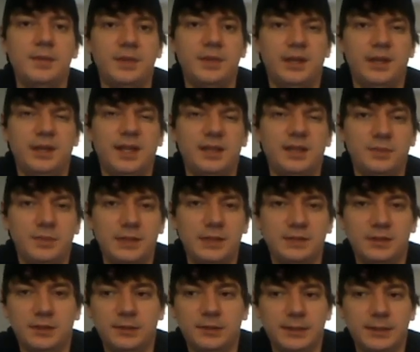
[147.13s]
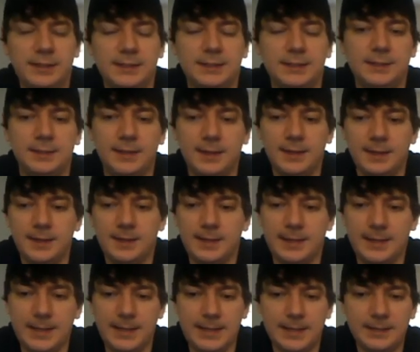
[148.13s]
But that's basically it.
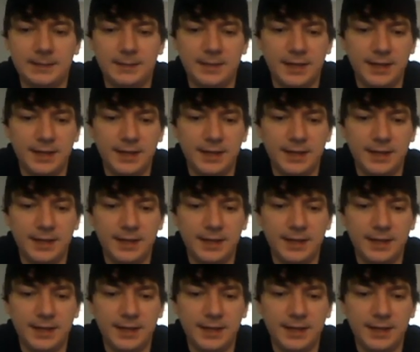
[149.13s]
And